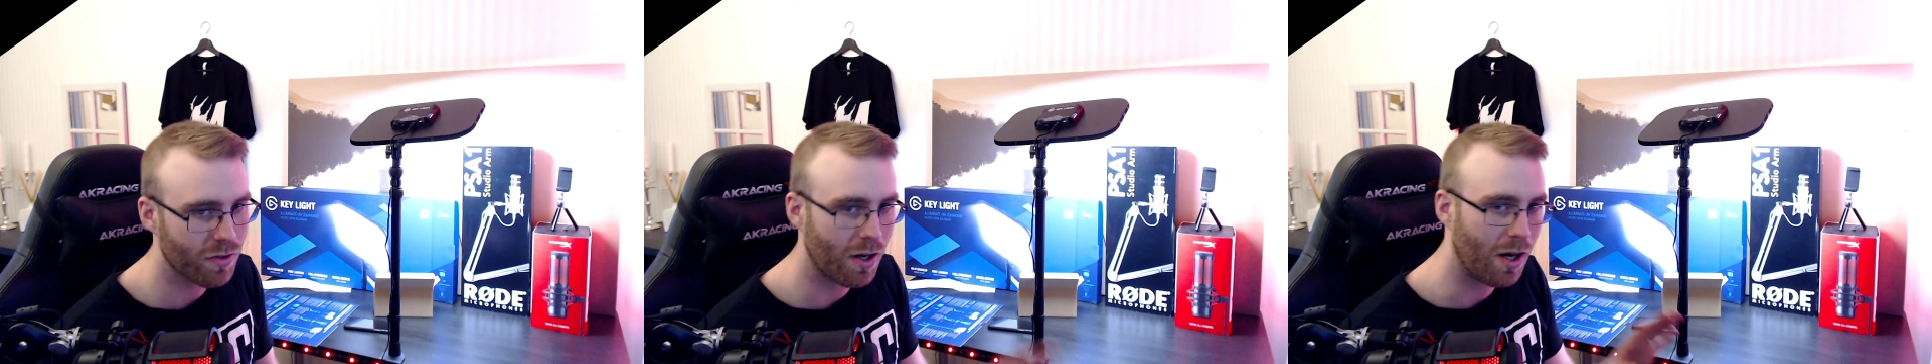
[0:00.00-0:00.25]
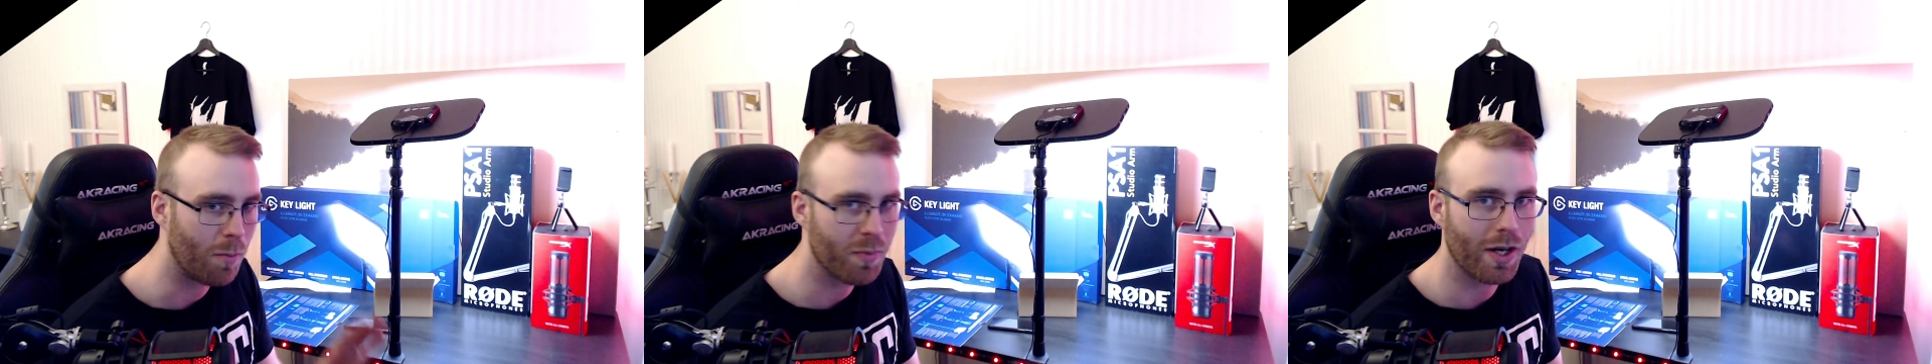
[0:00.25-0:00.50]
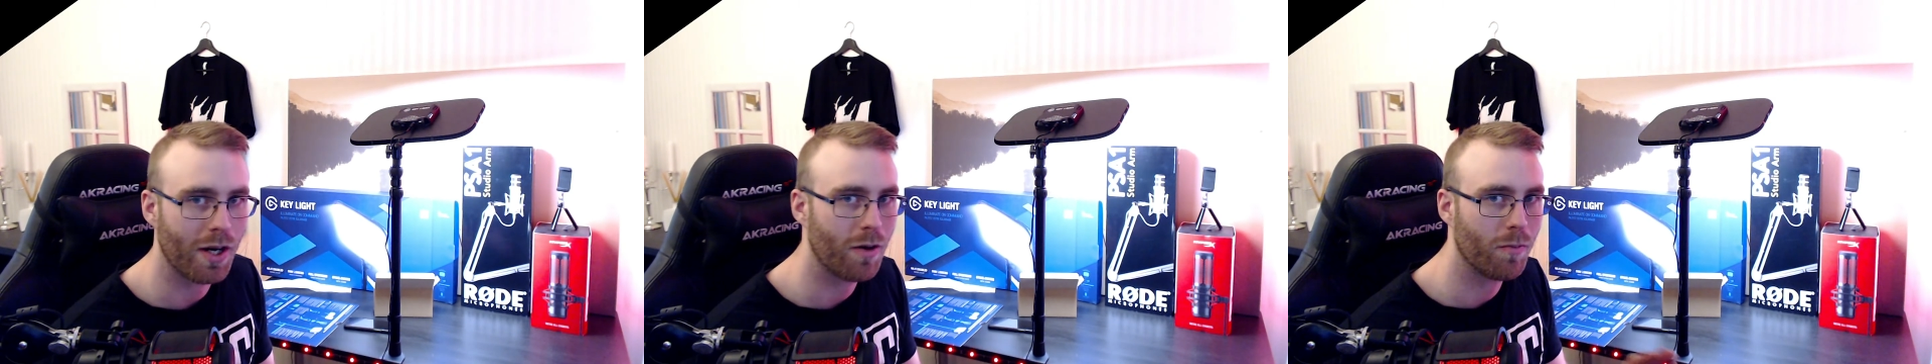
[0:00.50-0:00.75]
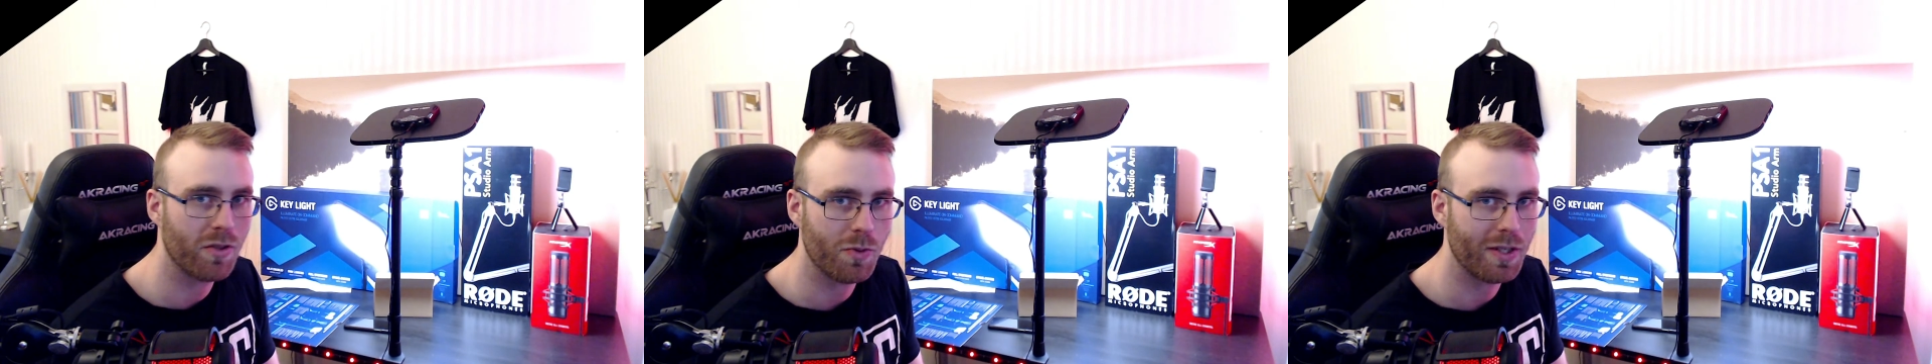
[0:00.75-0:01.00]
up
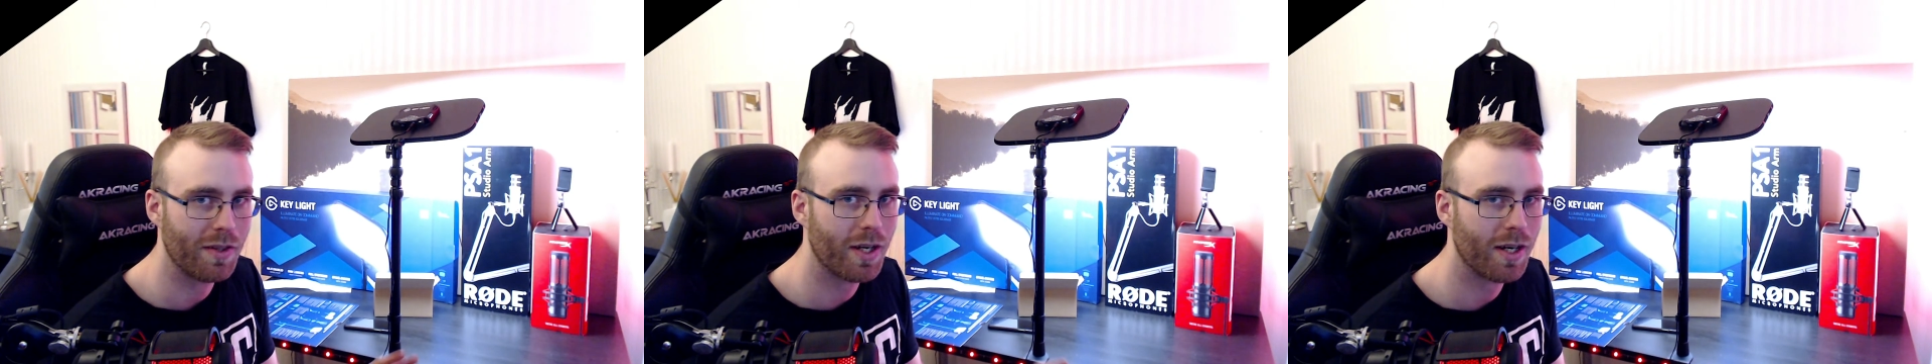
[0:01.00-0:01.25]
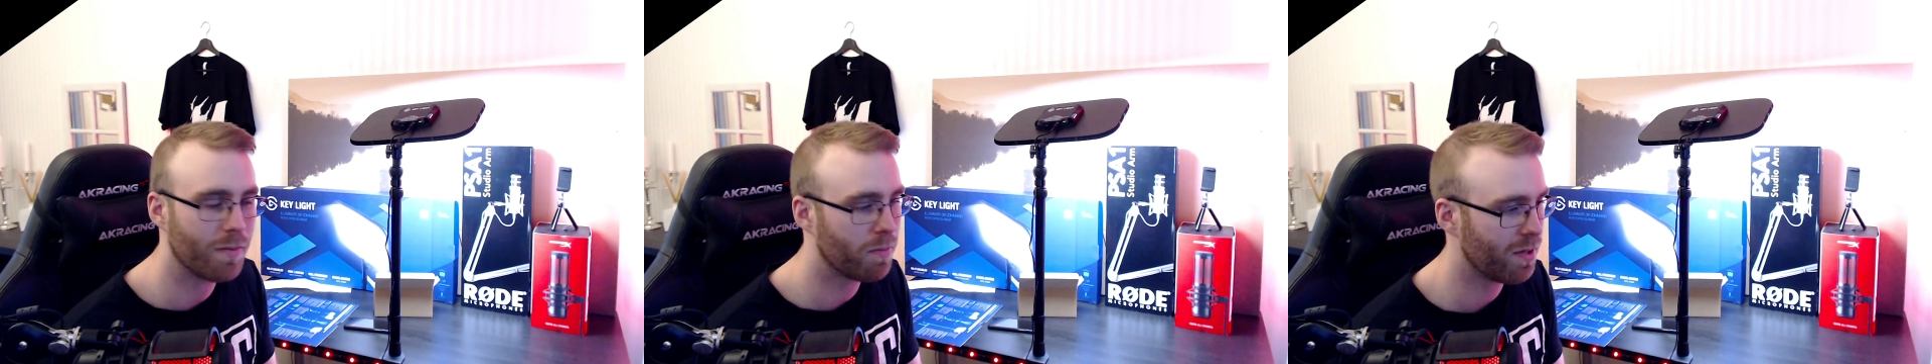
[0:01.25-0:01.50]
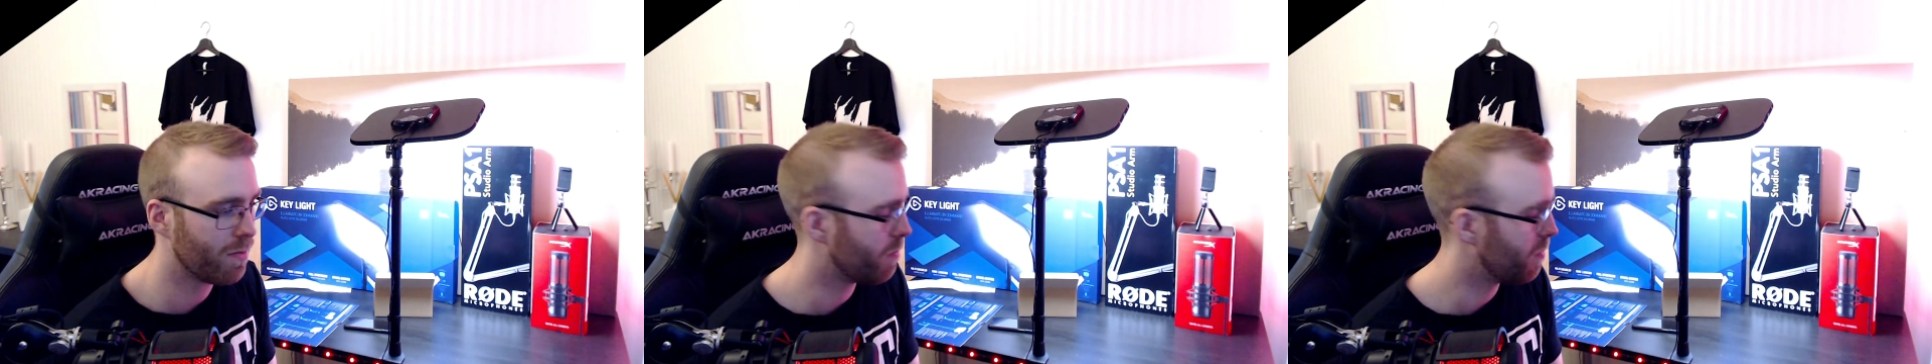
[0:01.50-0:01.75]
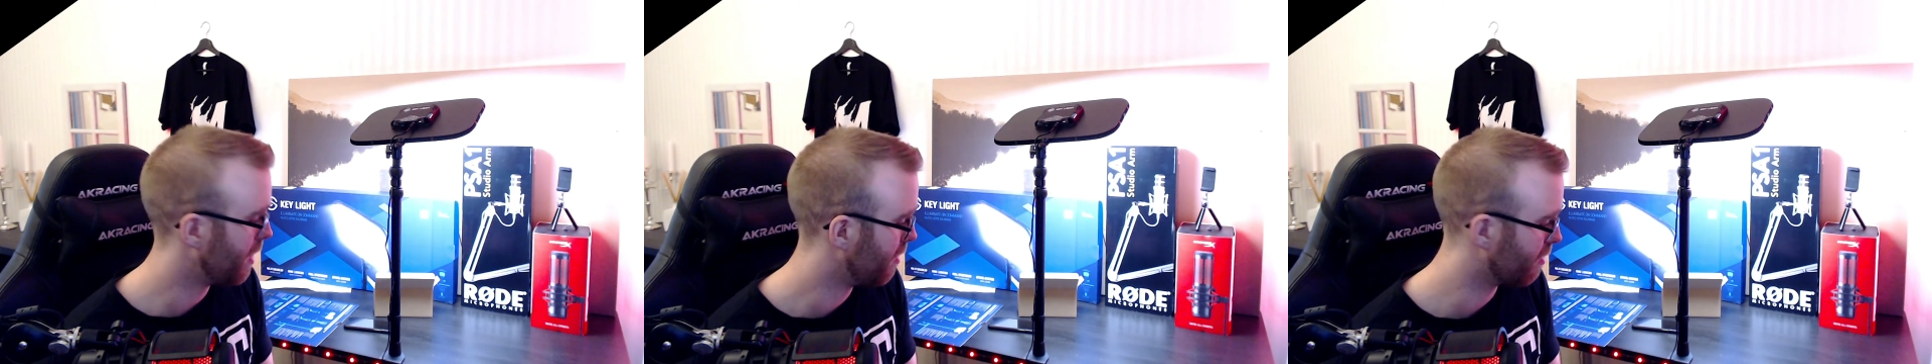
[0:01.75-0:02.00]
down between there, but
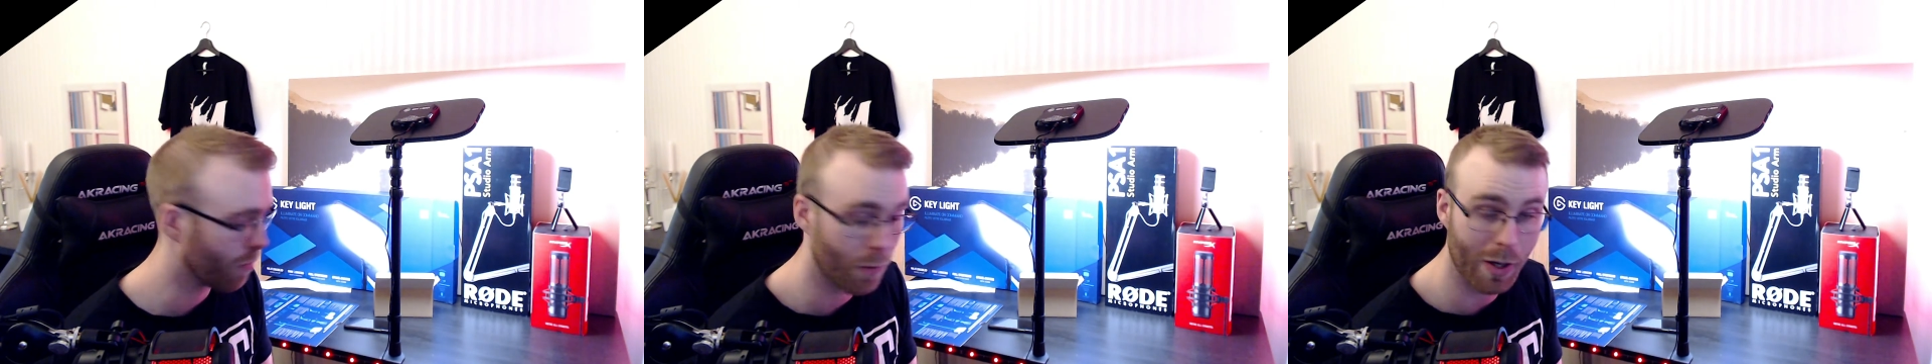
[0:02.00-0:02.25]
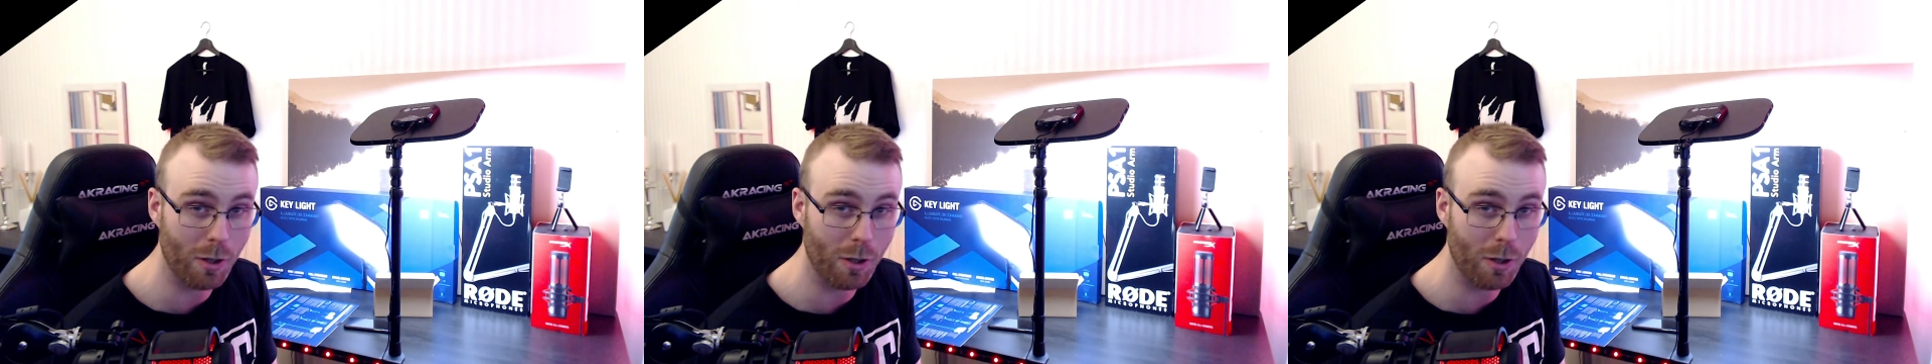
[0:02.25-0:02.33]
depends on where you